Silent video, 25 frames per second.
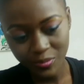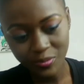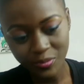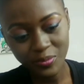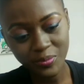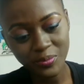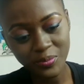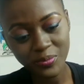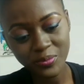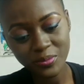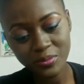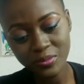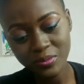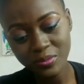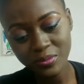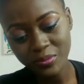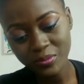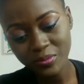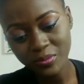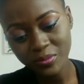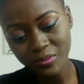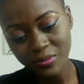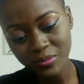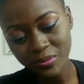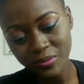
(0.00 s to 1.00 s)
Yeah,
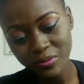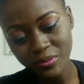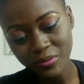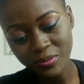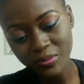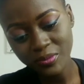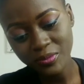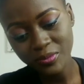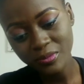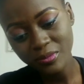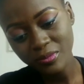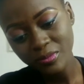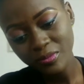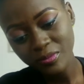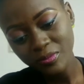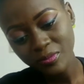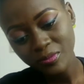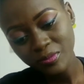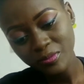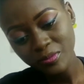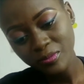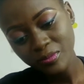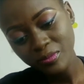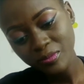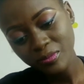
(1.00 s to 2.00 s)
just use it to blend
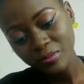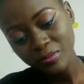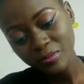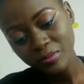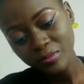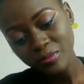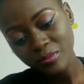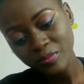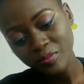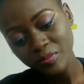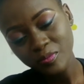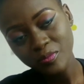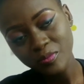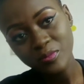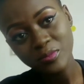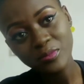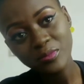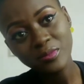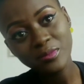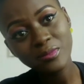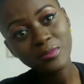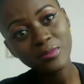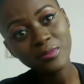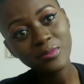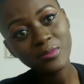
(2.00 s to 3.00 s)
where the stain
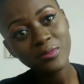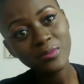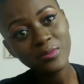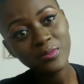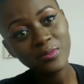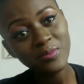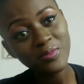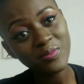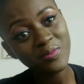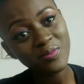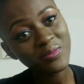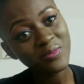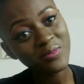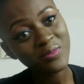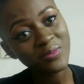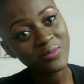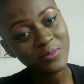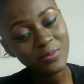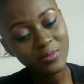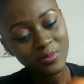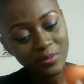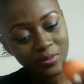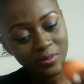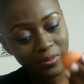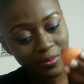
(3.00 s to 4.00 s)

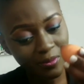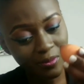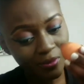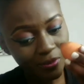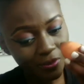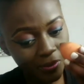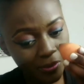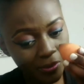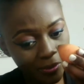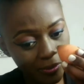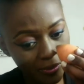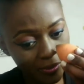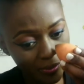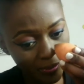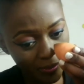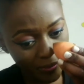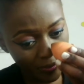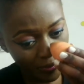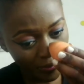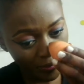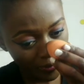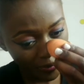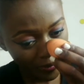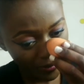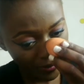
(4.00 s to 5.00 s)
was rubbed
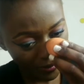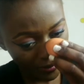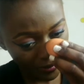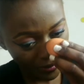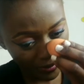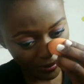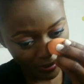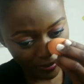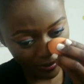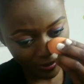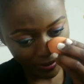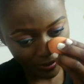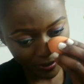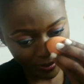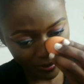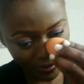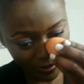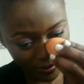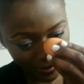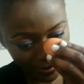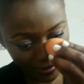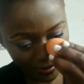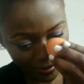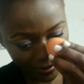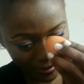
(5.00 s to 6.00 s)

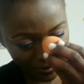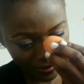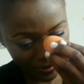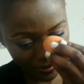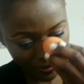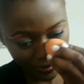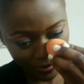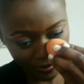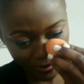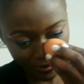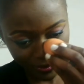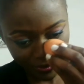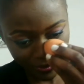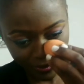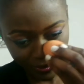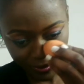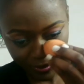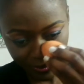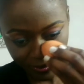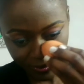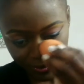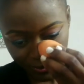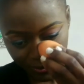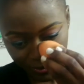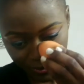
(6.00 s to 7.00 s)
by my
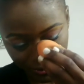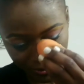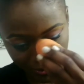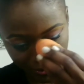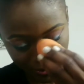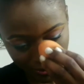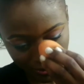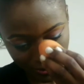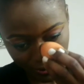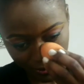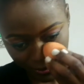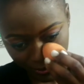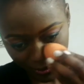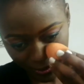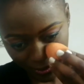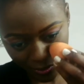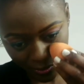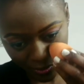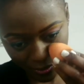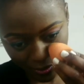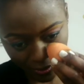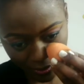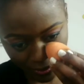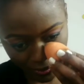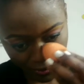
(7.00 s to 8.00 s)
mascara. Just use
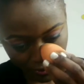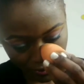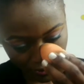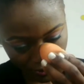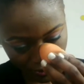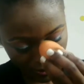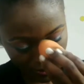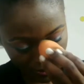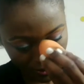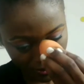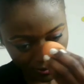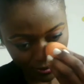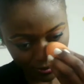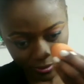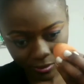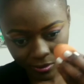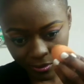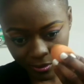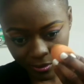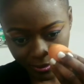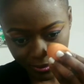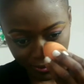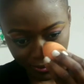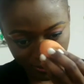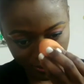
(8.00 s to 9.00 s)
it, then
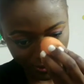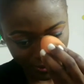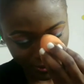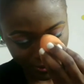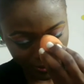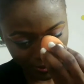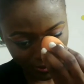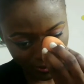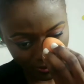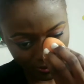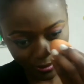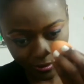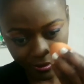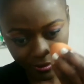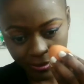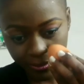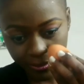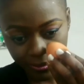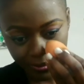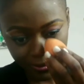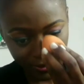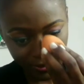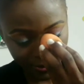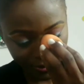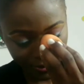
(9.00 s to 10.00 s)
touch it up
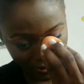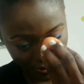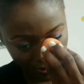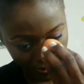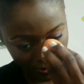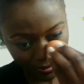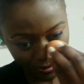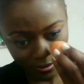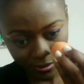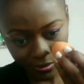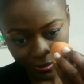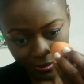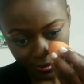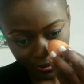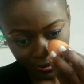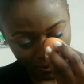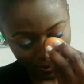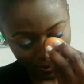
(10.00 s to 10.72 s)
with some